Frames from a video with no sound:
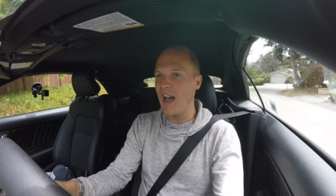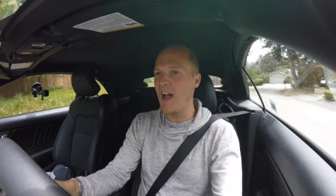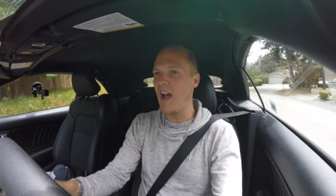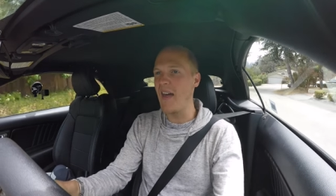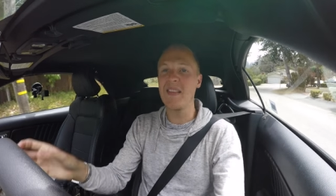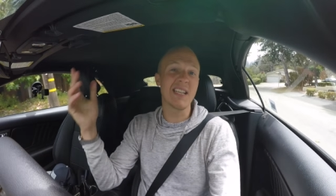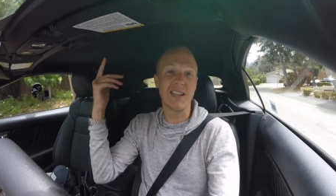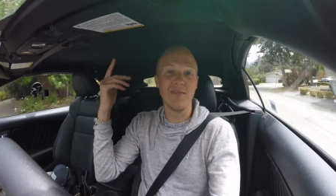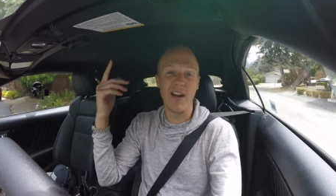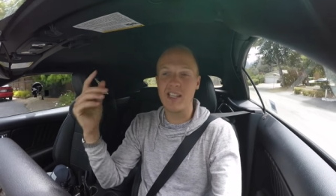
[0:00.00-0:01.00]
Uh, and this is a
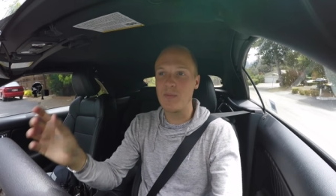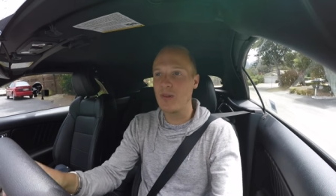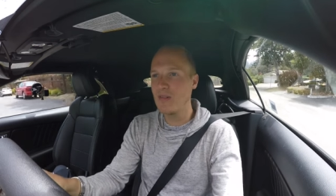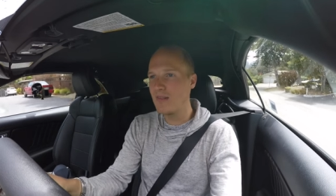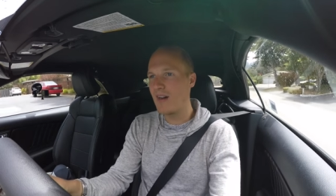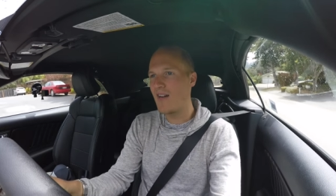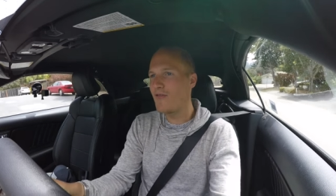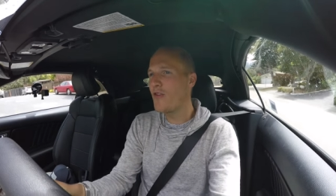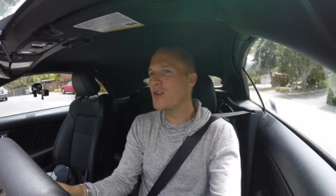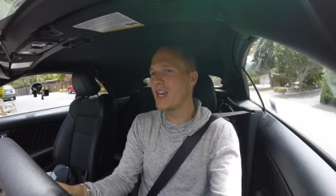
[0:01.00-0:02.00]
convertible.
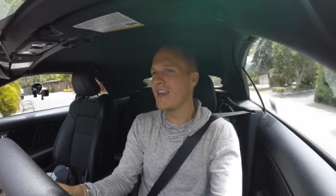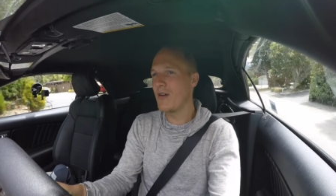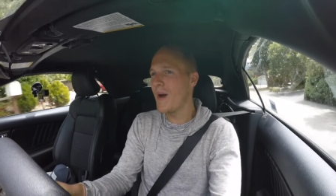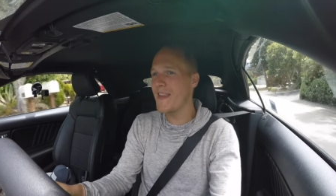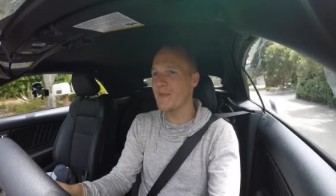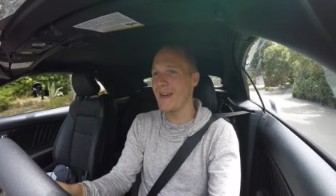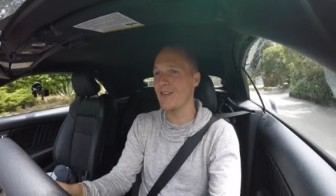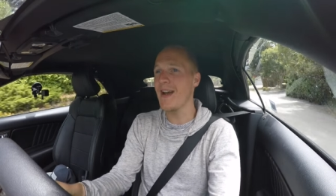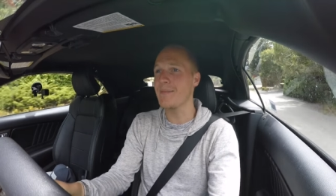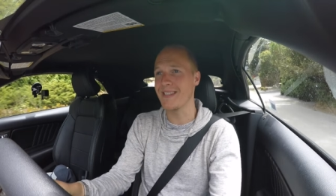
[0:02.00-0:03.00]
Unfortunately, the weather's a
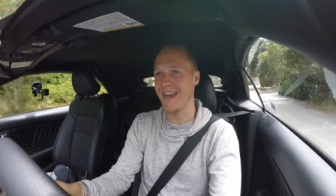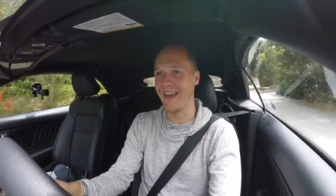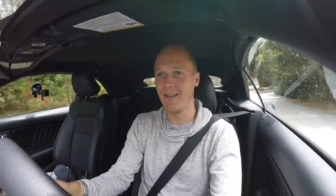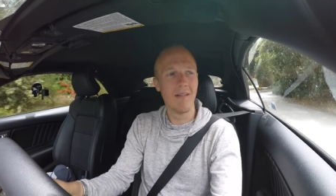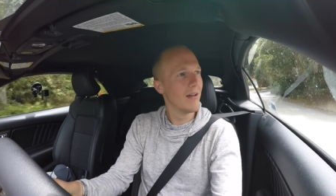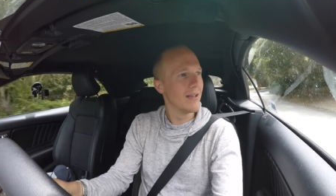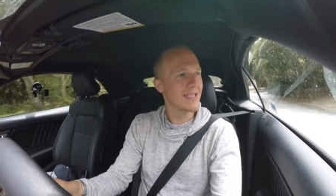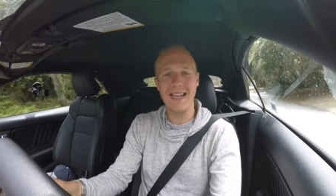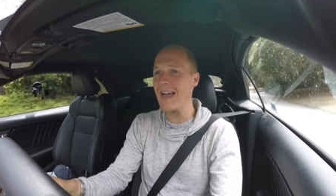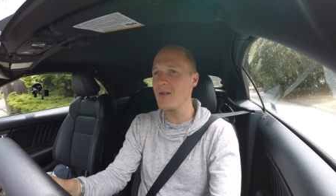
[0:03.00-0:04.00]
bit crap today.
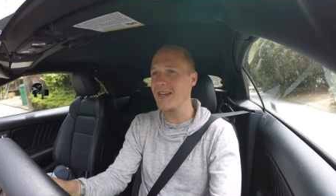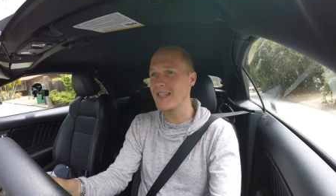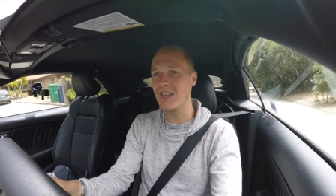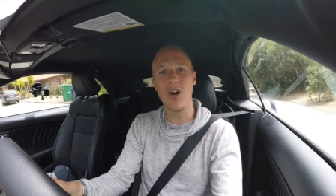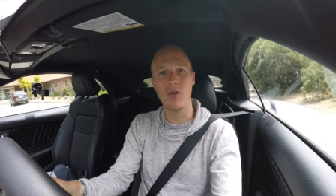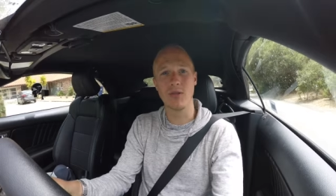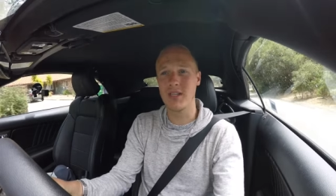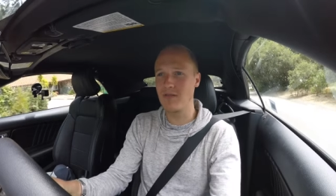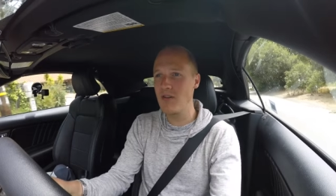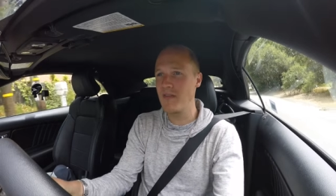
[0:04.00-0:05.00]
It's cloudy and it's cold,
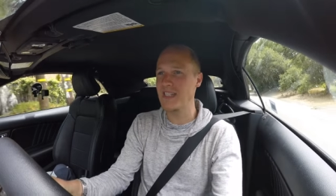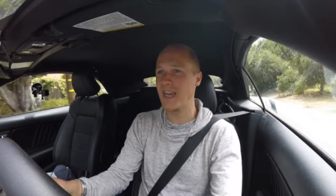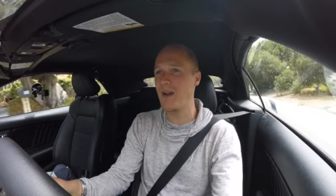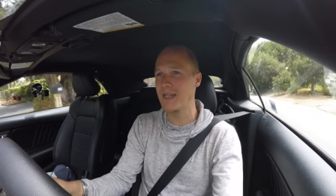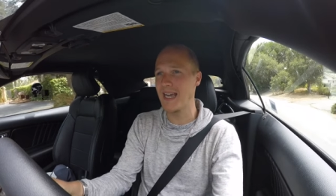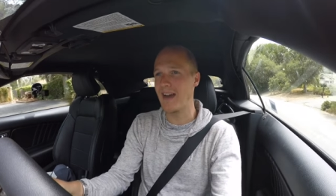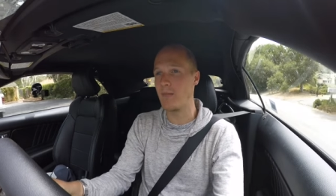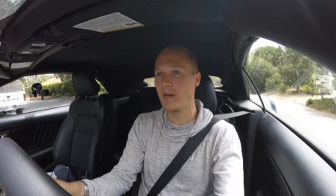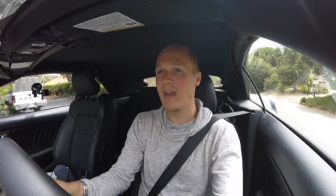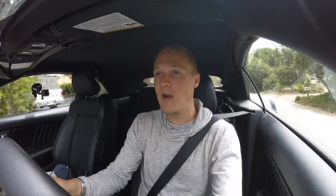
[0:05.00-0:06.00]
so the roof isn't going
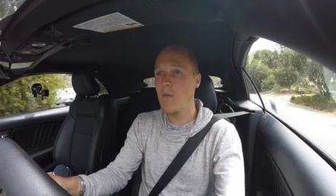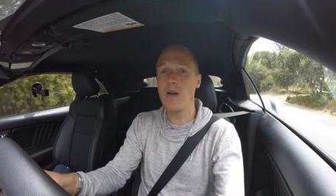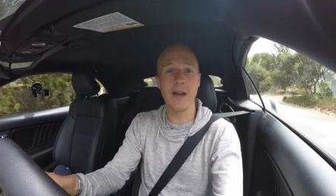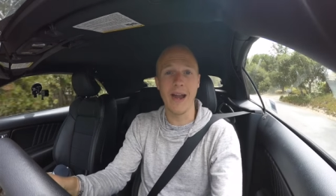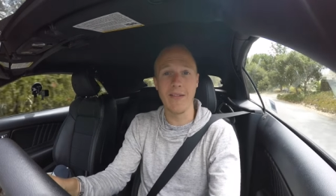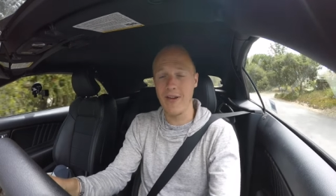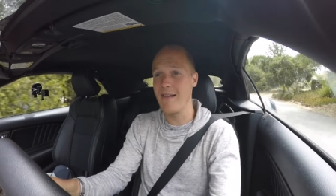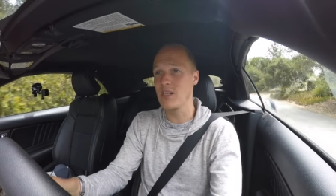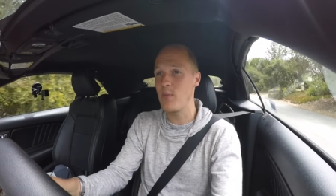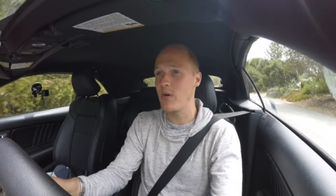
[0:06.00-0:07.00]
down, but it will go down at
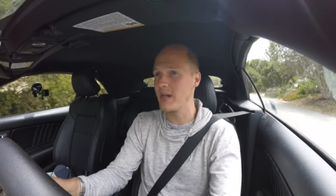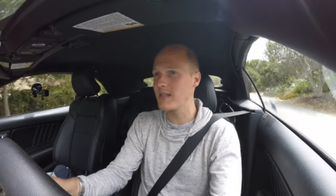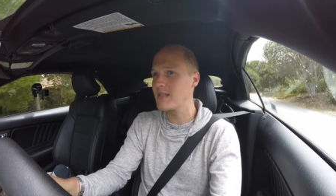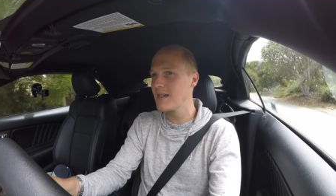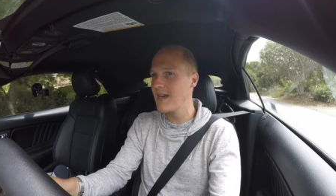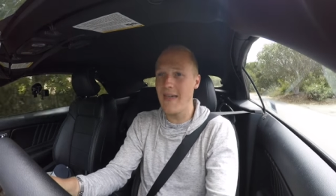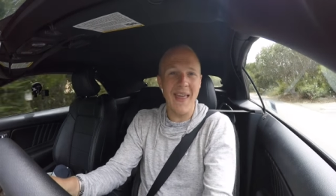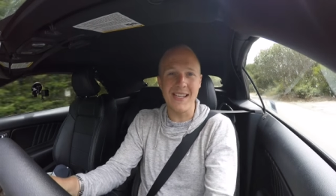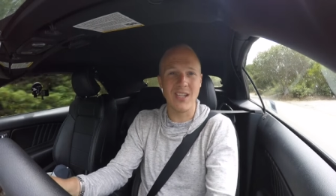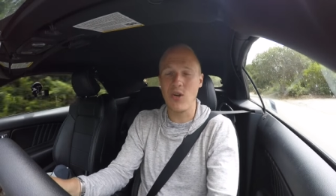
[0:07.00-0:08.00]
various points.
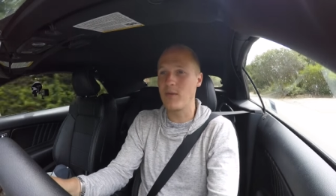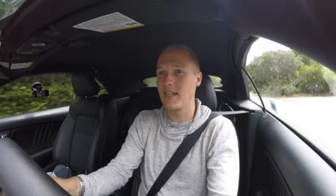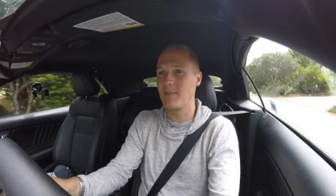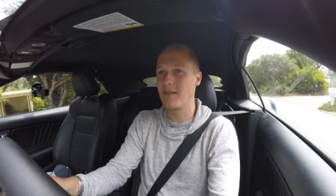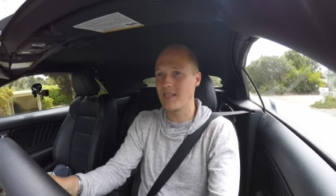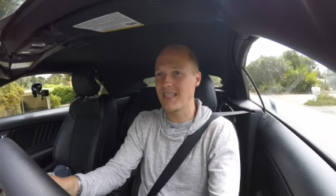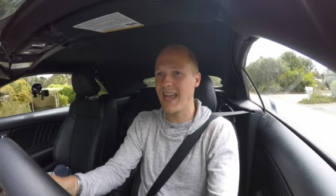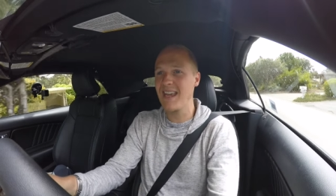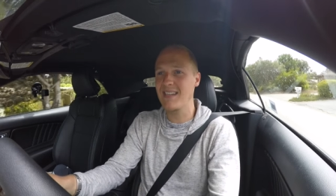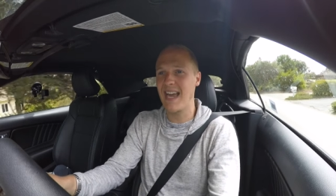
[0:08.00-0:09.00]
And that is a cool thing to be able to
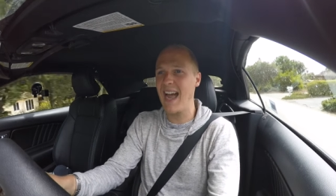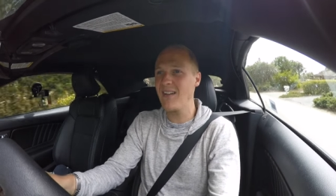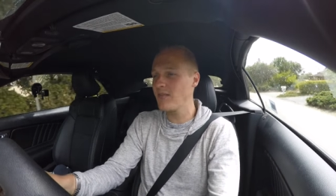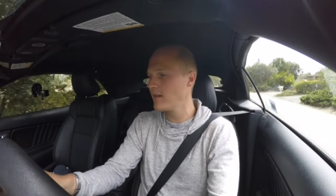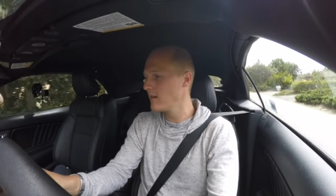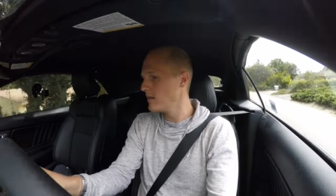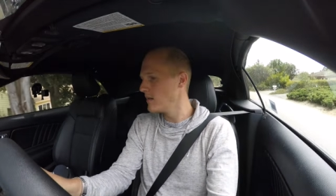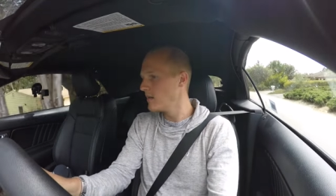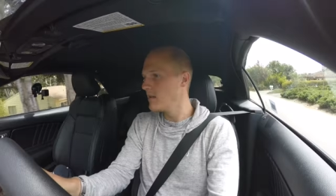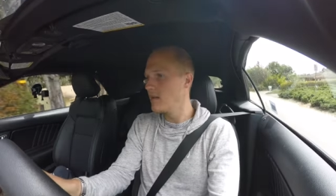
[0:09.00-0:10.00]
say and to
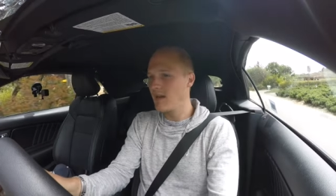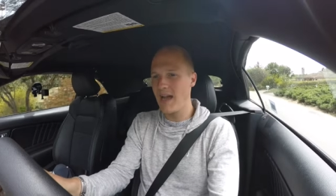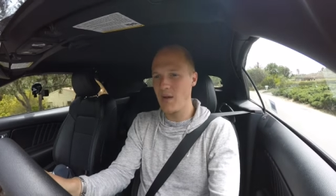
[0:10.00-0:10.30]
have.